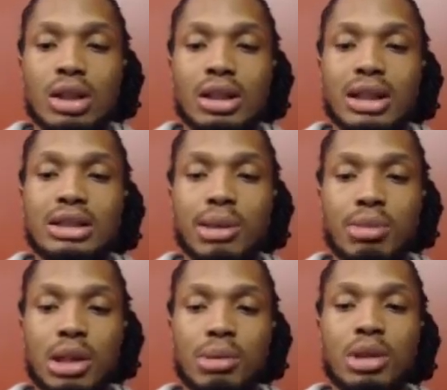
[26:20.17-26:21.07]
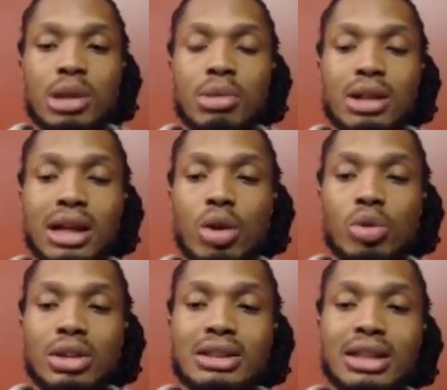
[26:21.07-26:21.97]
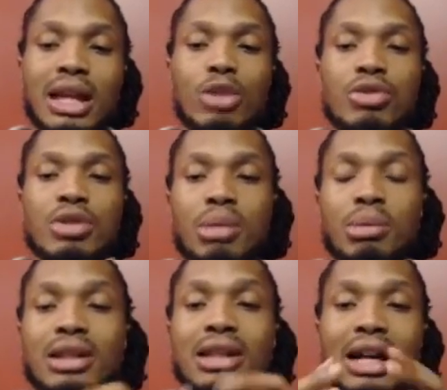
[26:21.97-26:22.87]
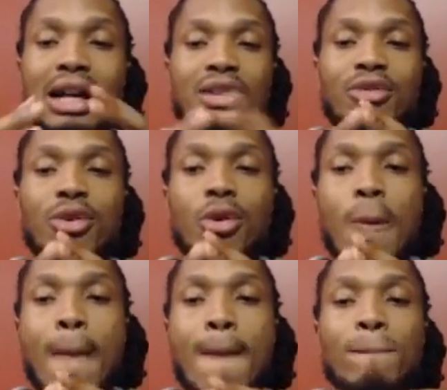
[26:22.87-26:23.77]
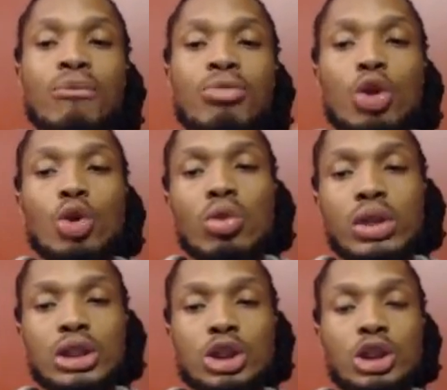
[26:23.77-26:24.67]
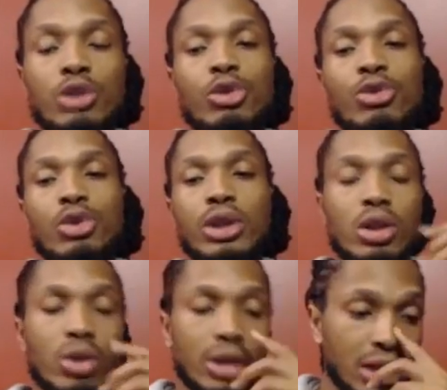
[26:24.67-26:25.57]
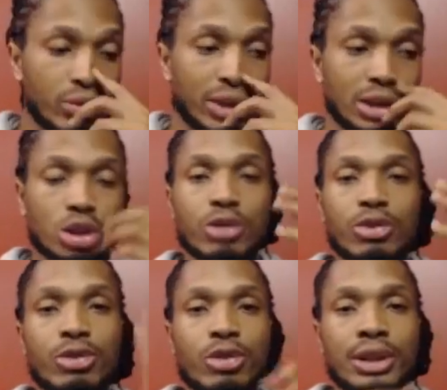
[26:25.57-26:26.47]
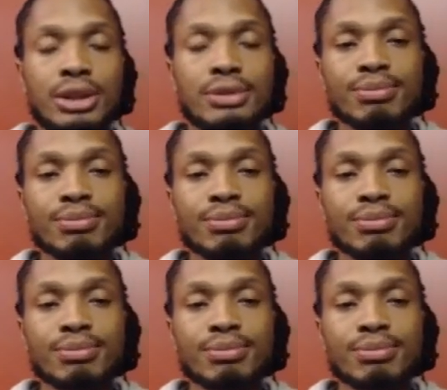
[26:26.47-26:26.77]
That's www.holistichealthsummit.info. You can register for free. Go ahead and register for free.